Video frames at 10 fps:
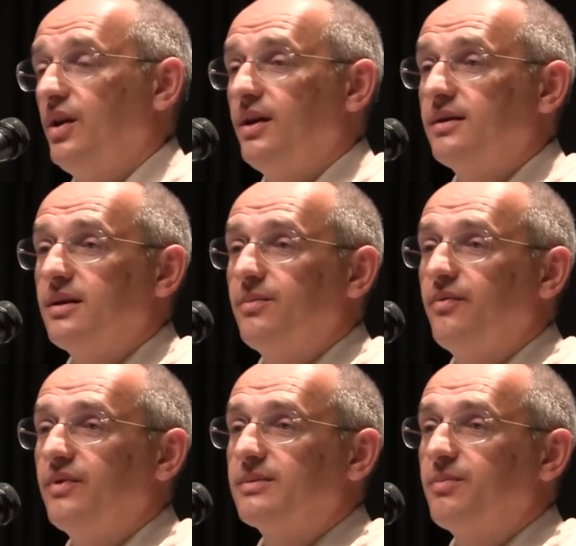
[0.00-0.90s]

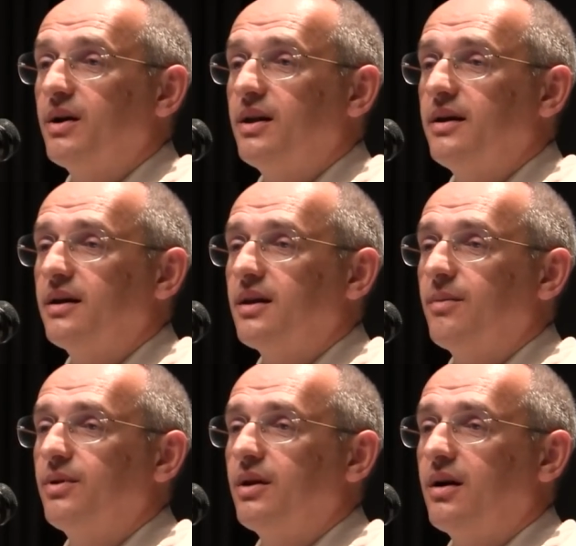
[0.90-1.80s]
And
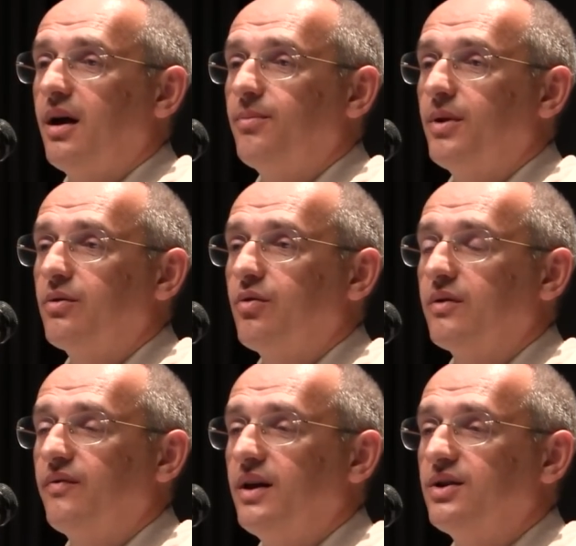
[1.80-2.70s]
if you could
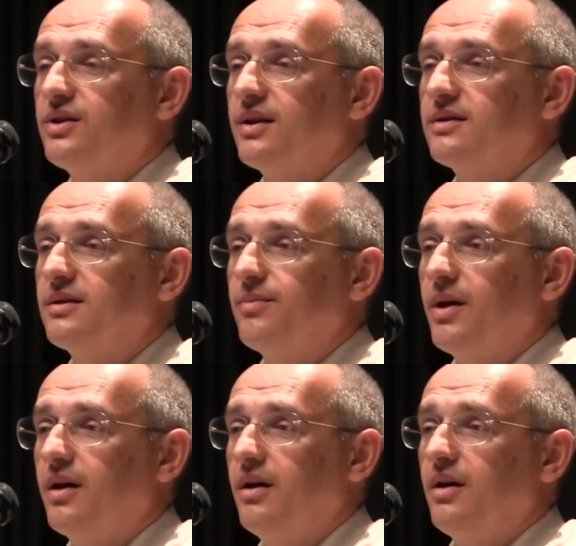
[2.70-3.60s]

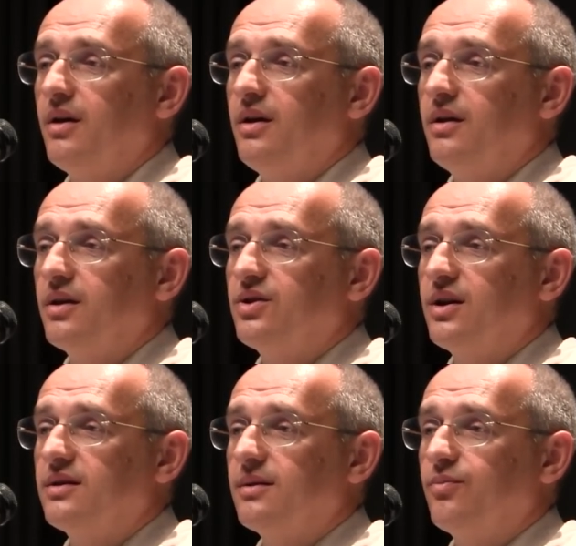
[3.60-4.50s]
just for a
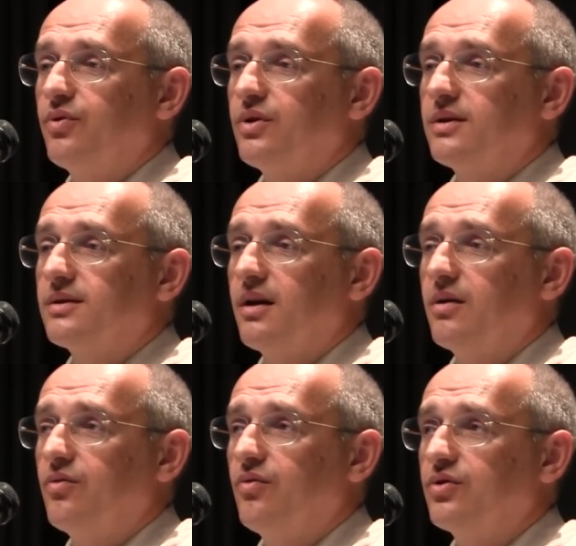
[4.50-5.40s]
moment get
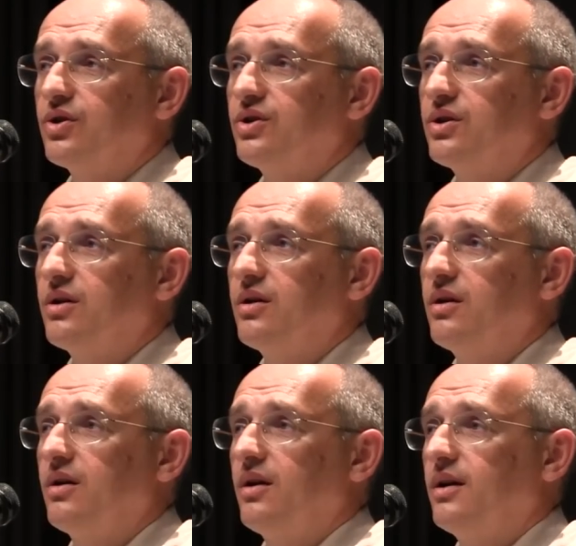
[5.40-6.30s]
distracted from yourself and
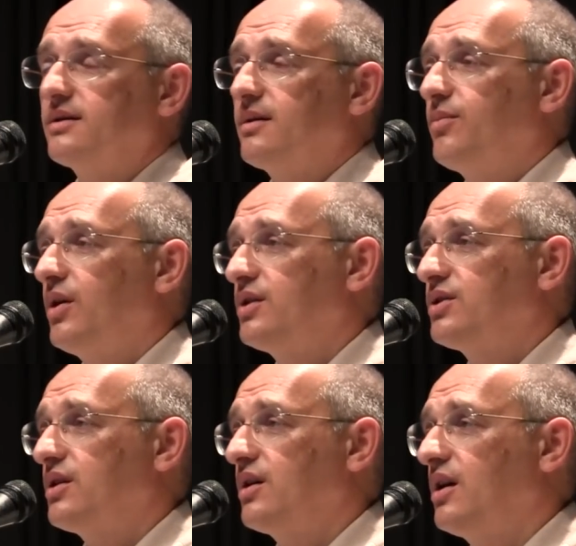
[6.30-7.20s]
start to
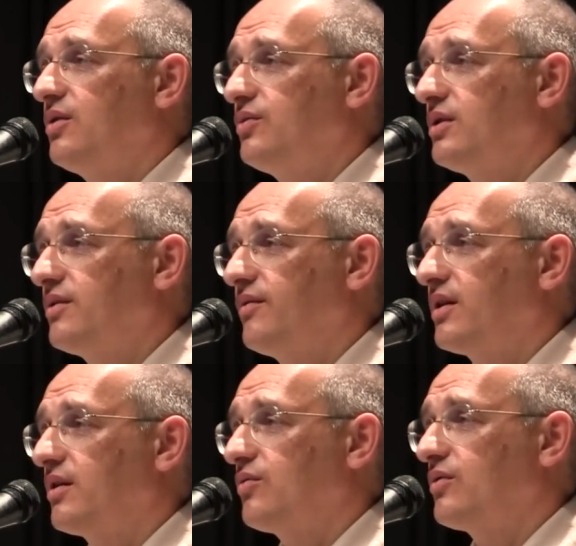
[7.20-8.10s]
take care
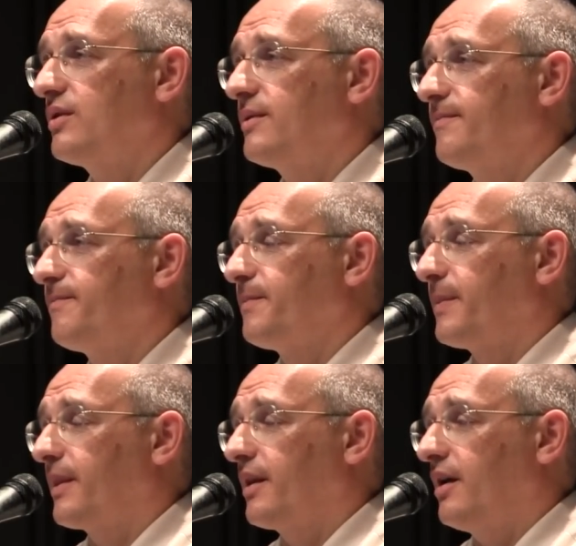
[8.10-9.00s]
of cats and
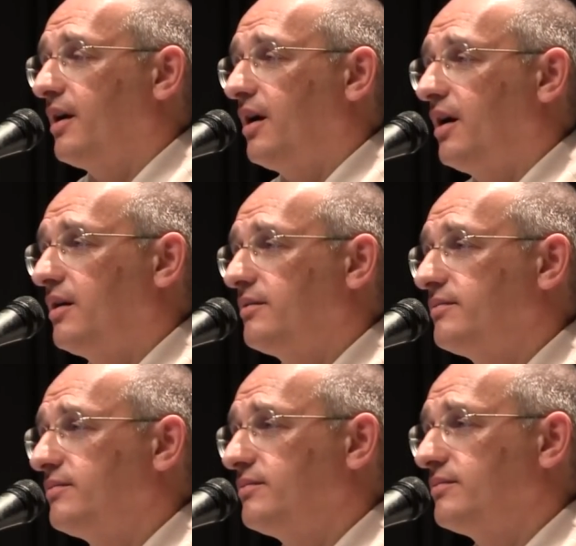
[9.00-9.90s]
dogs, of people
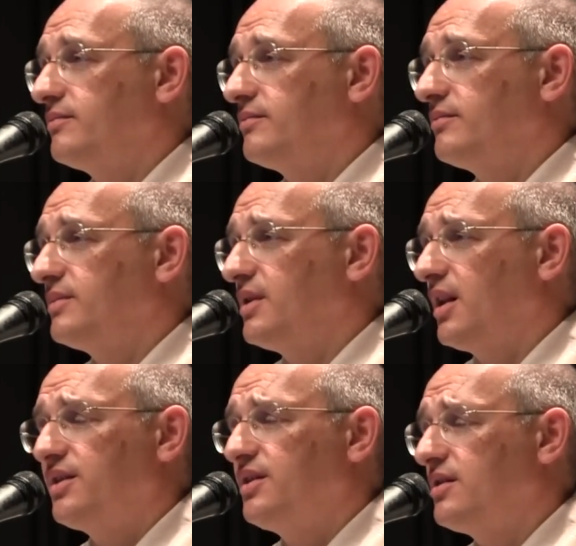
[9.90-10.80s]
around you,
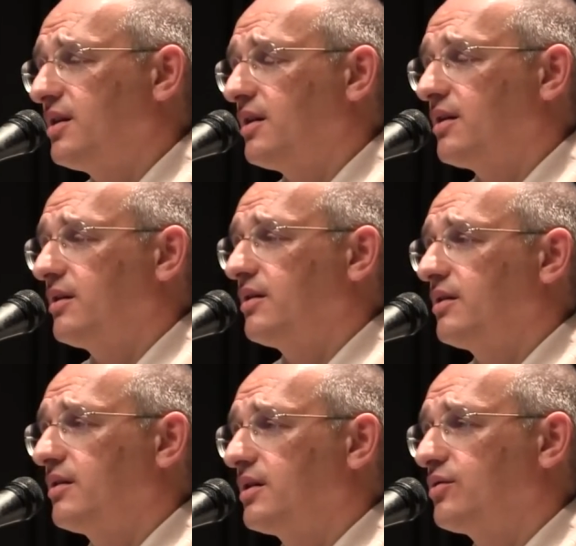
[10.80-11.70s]
of
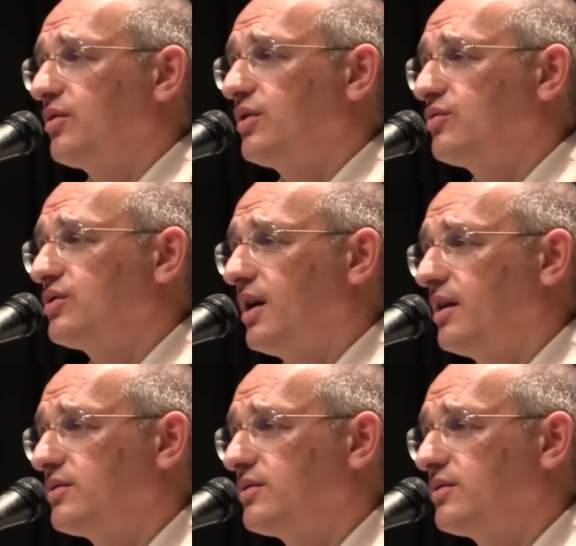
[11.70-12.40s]
your parents,